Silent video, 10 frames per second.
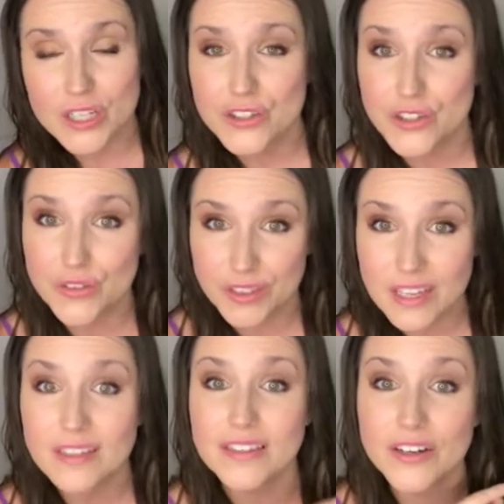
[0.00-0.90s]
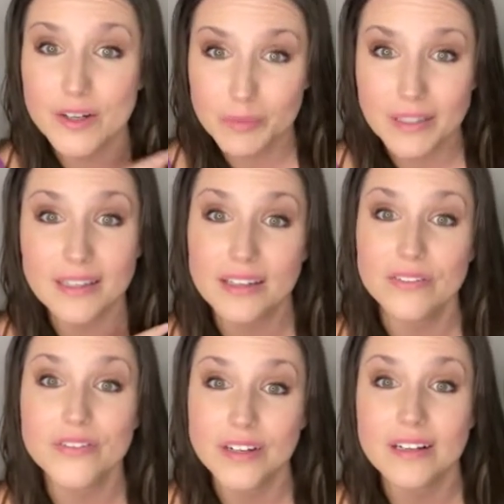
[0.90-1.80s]
Do you think that they're completely
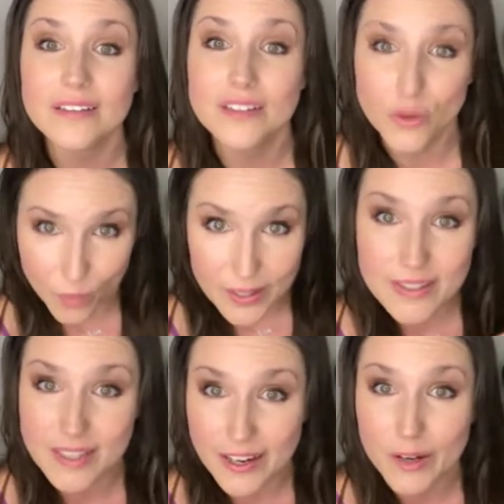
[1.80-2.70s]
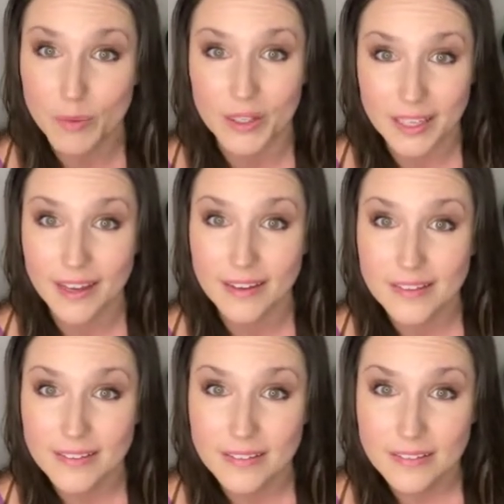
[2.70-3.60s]
fulfilled, the ones that are bullying?